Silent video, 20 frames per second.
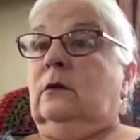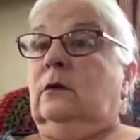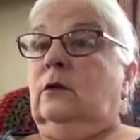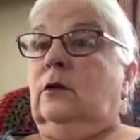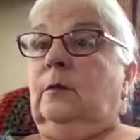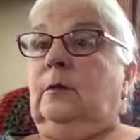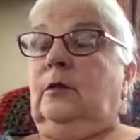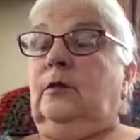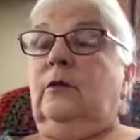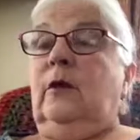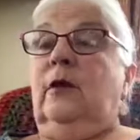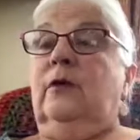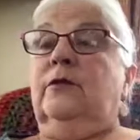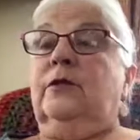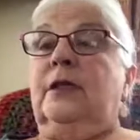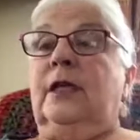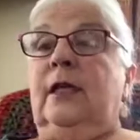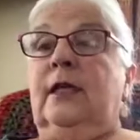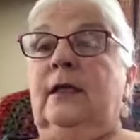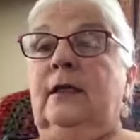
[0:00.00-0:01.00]
Double
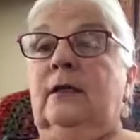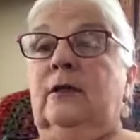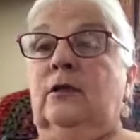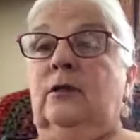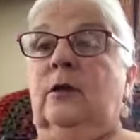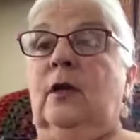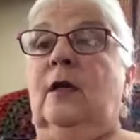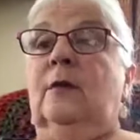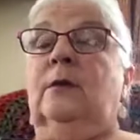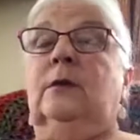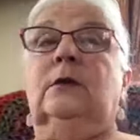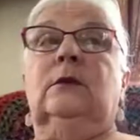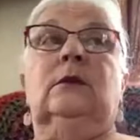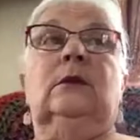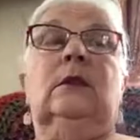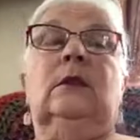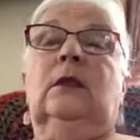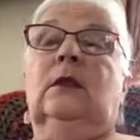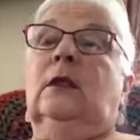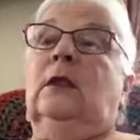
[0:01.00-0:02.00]
crochet, treble,
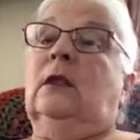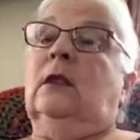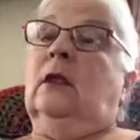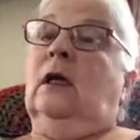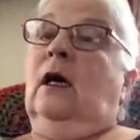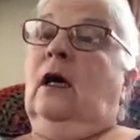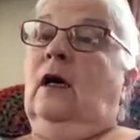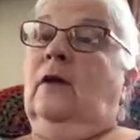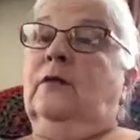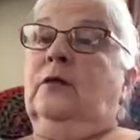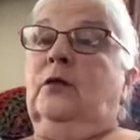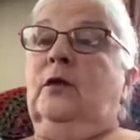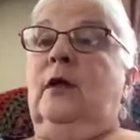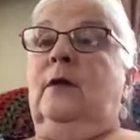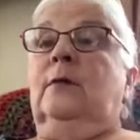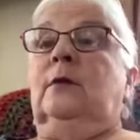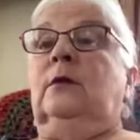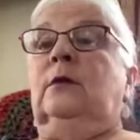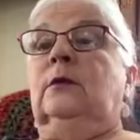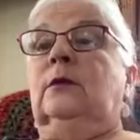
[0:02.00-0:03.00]
half
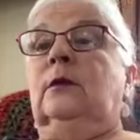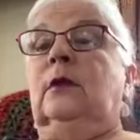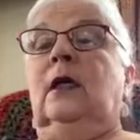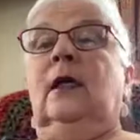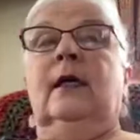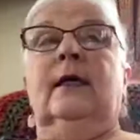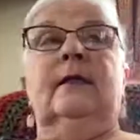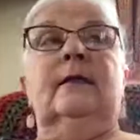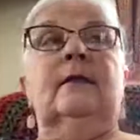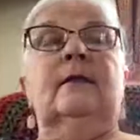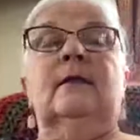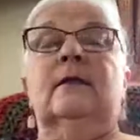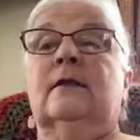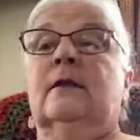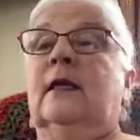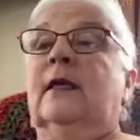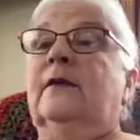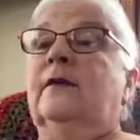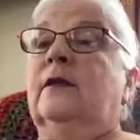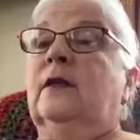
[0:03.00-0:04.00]
treble, and
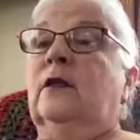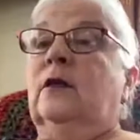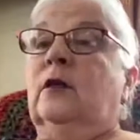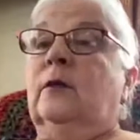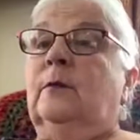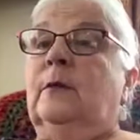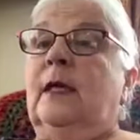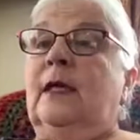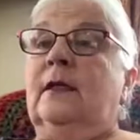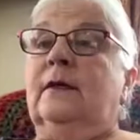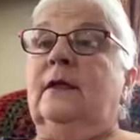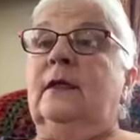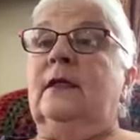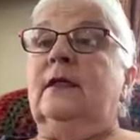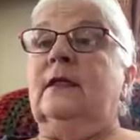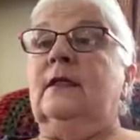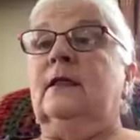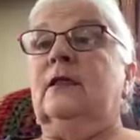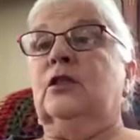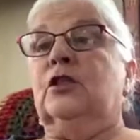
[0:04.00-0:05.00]
then you can make
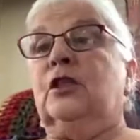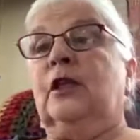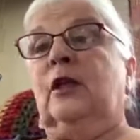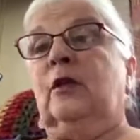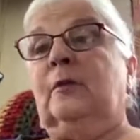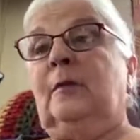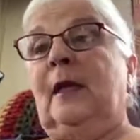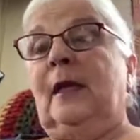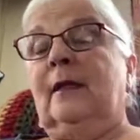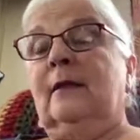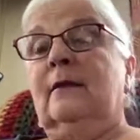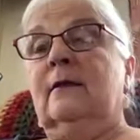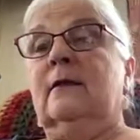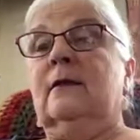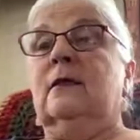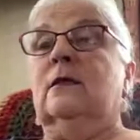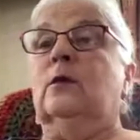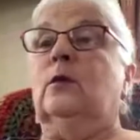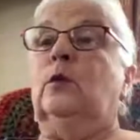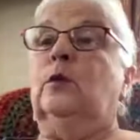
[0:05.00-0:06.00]
these into shell
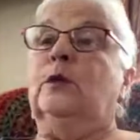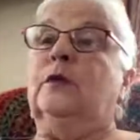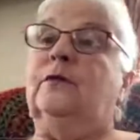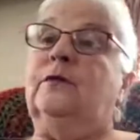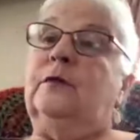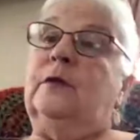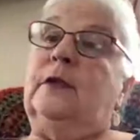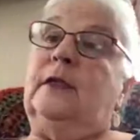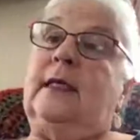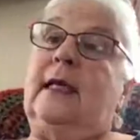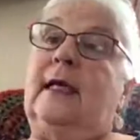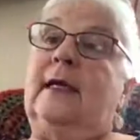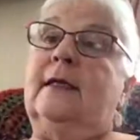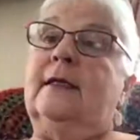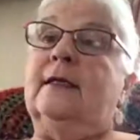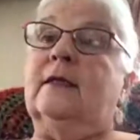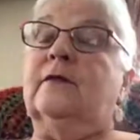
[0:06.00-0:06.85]
patterns and all different kinds